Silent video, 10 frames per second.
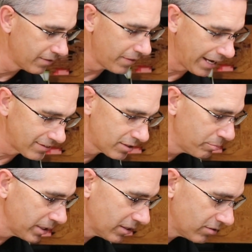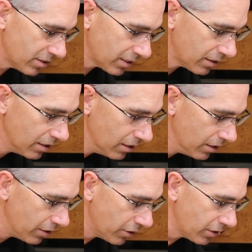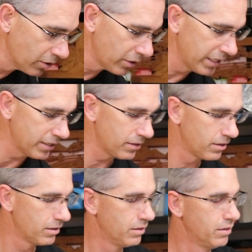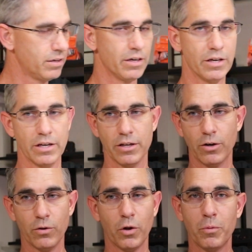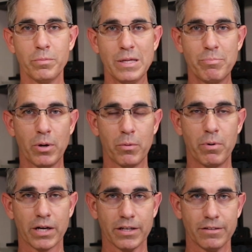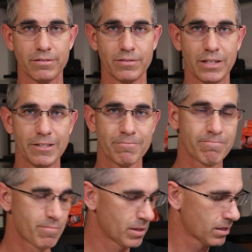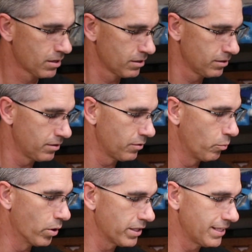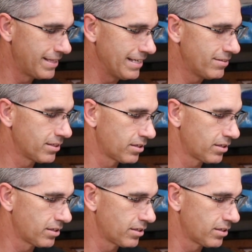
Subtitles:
That's the biggest thing. You can go get an old Home Depot bucket, right? One of the things to